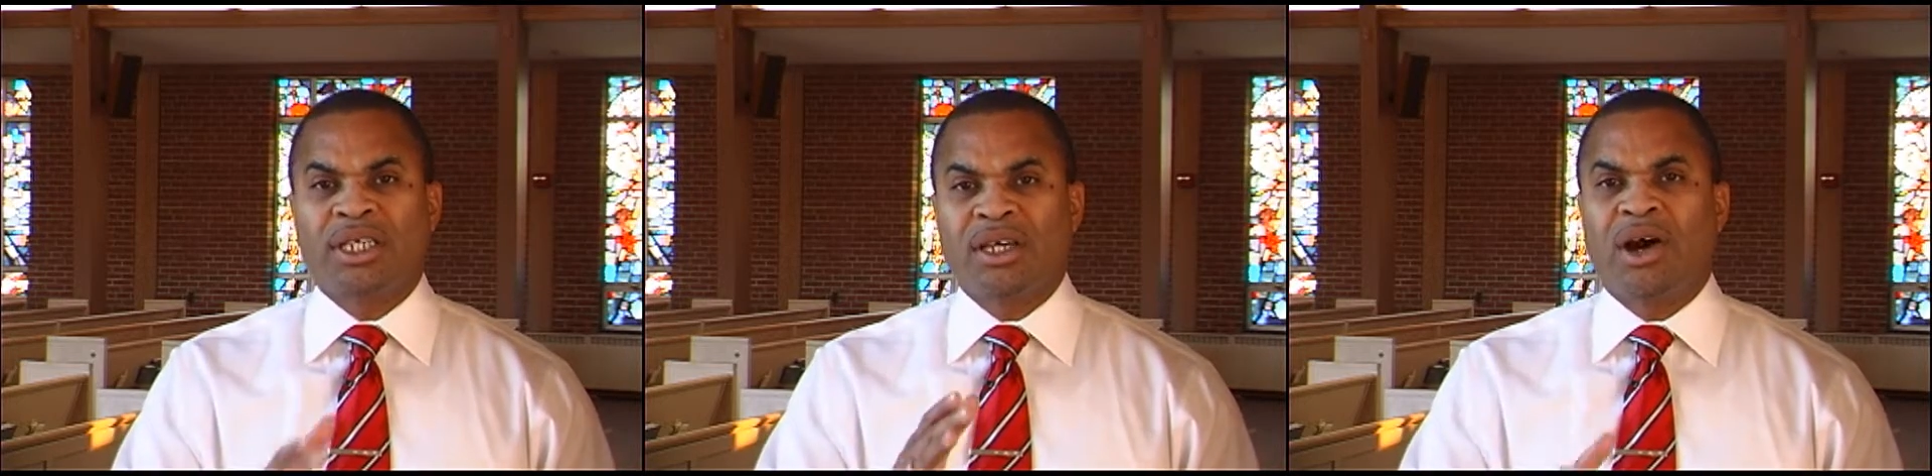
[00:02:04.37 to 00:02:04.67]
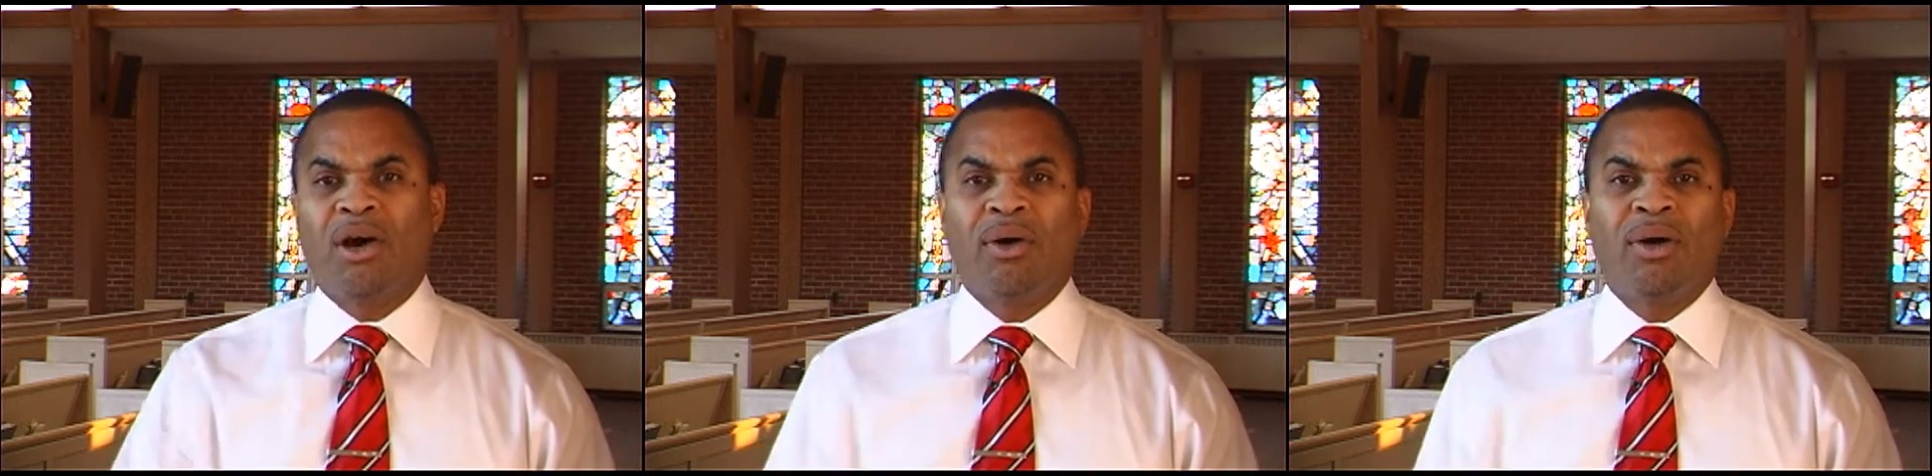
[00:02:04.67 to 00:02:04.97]

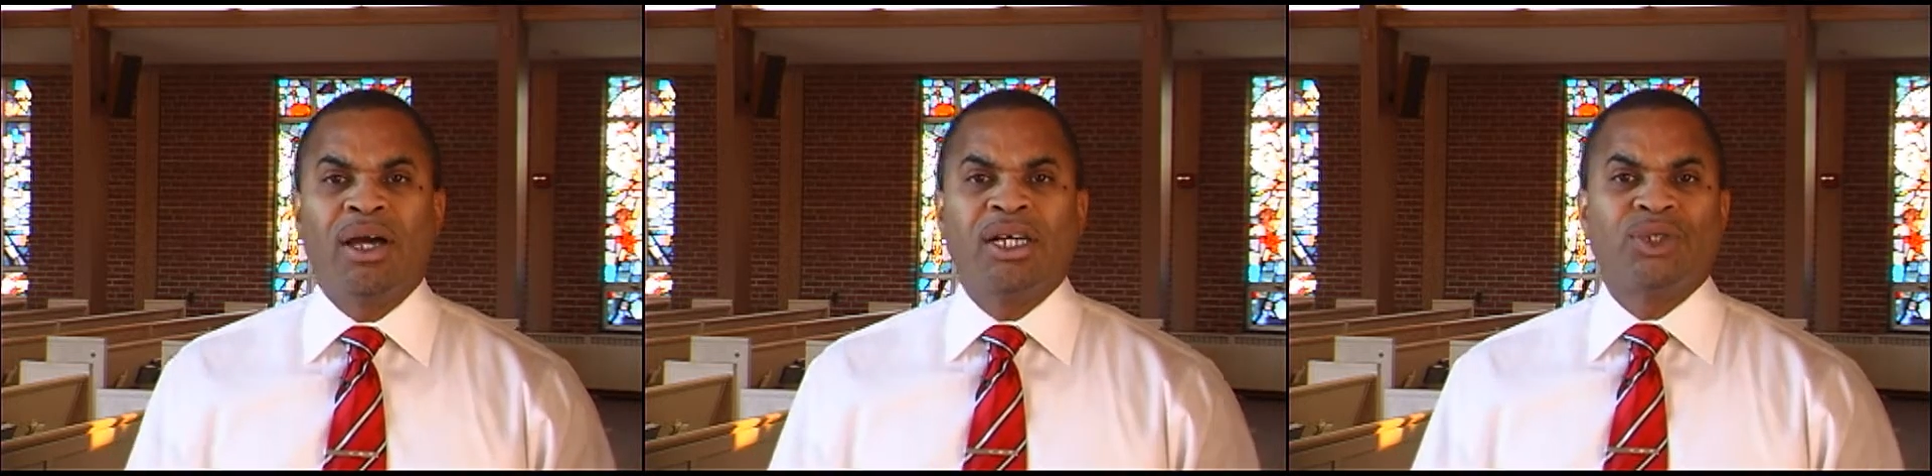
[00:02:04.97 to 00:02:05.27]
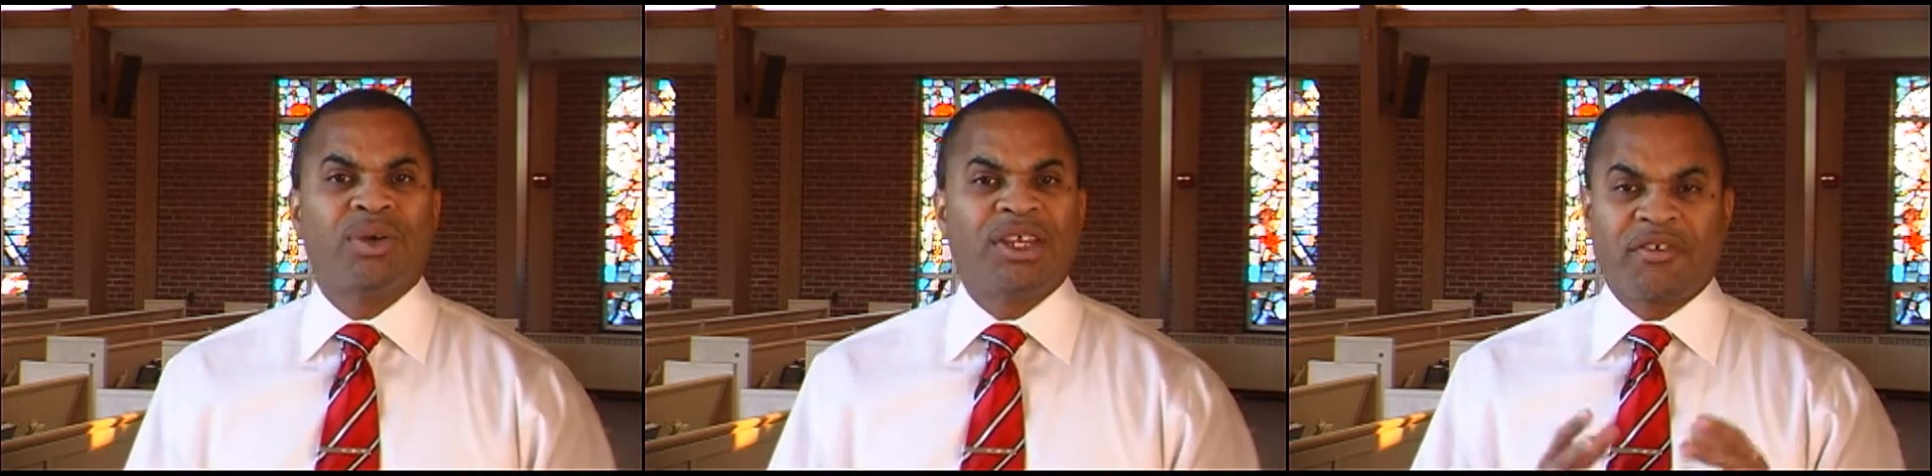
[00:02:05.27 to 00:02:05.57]
go
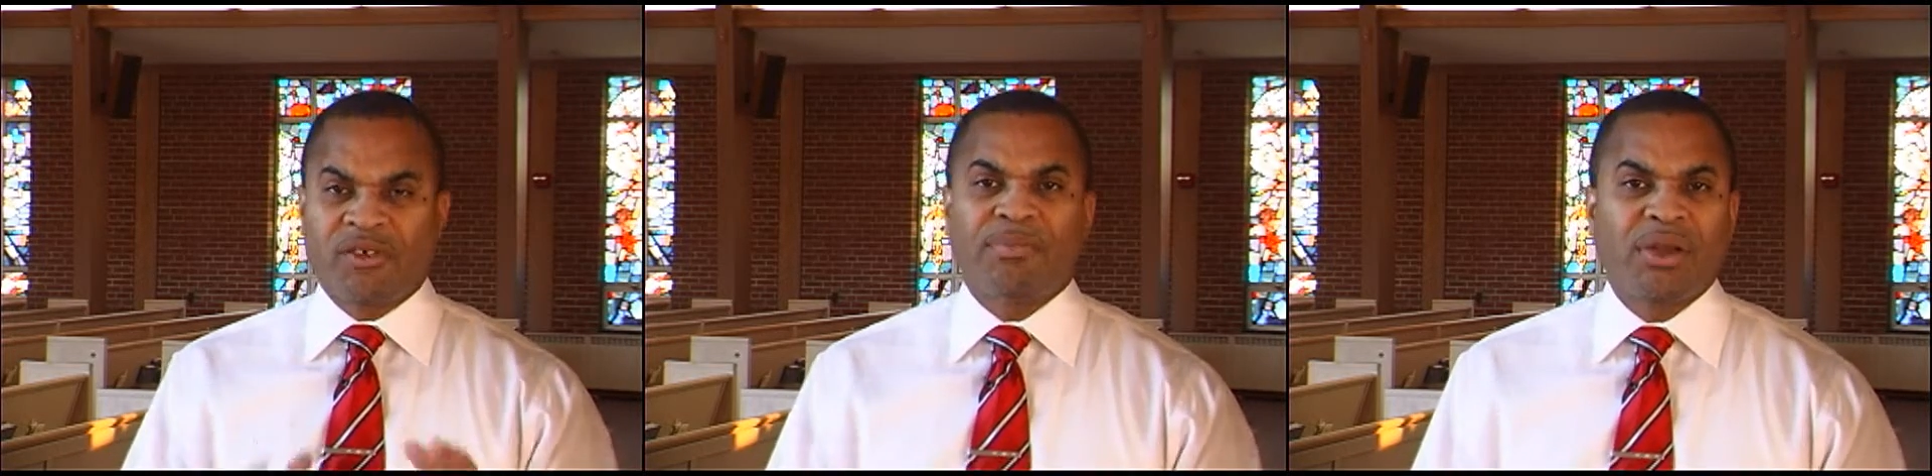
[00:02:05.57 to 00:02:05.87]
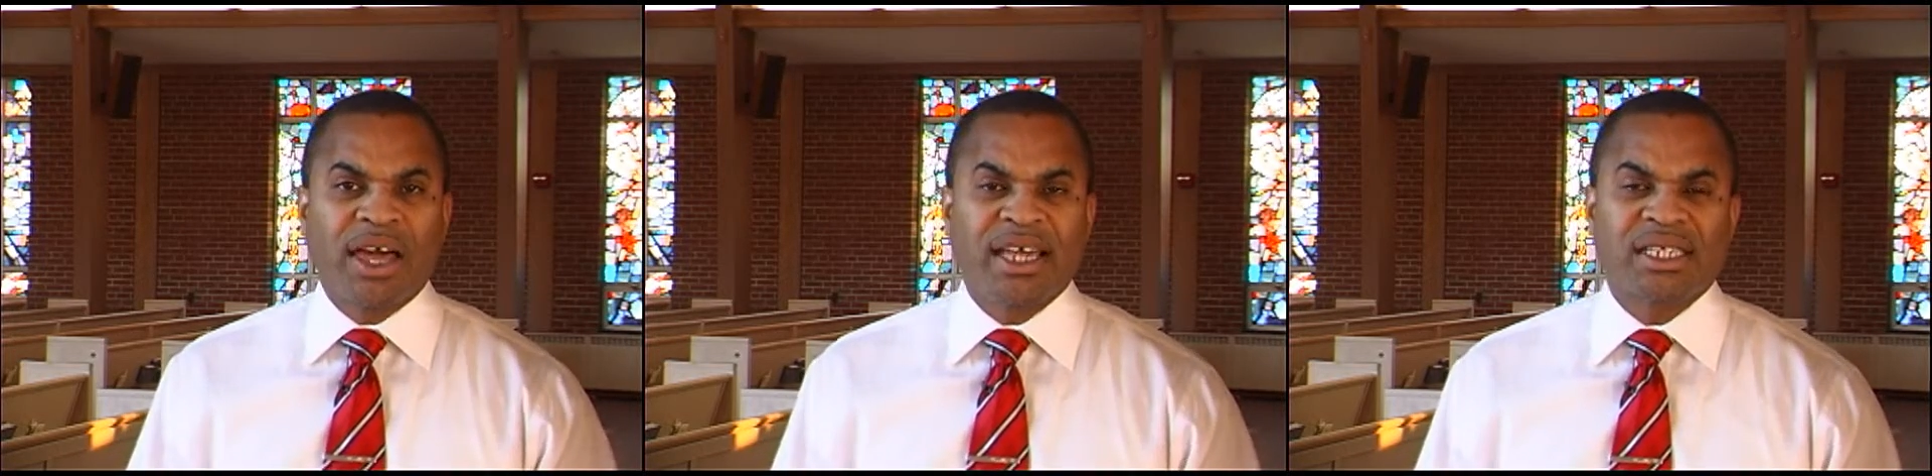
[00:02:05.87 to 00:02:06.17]
to a different
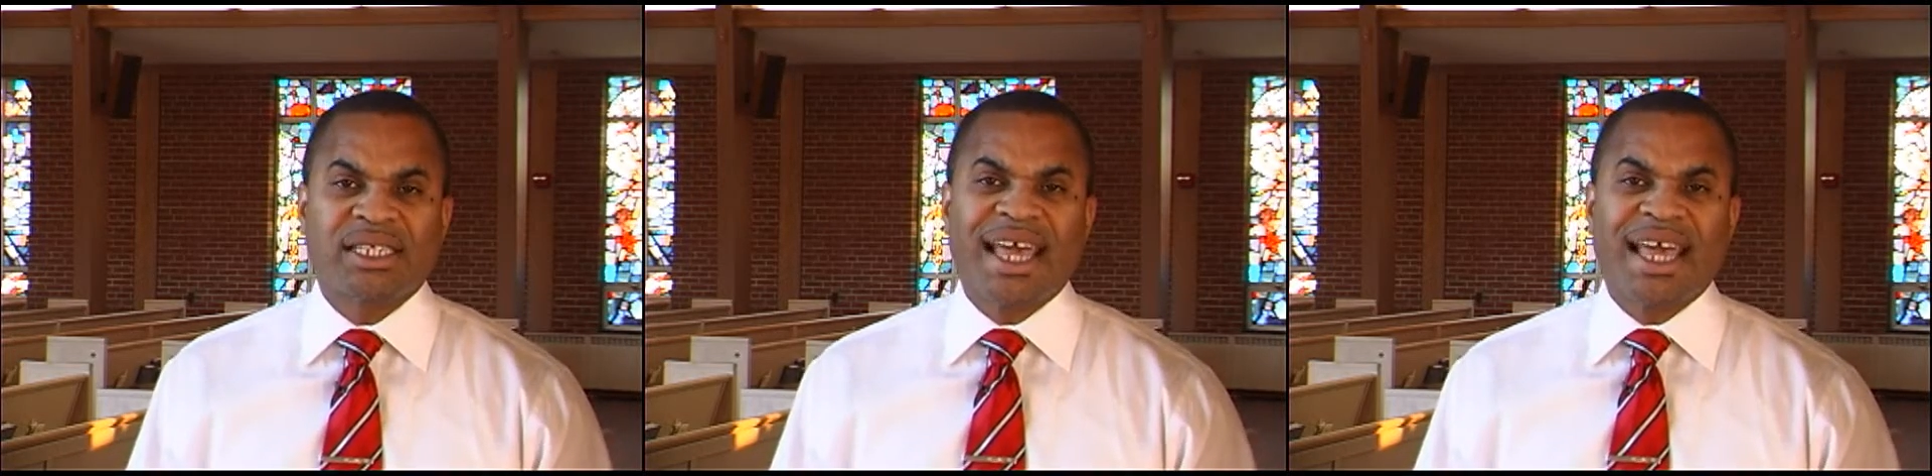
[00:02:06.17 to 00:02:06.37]
place.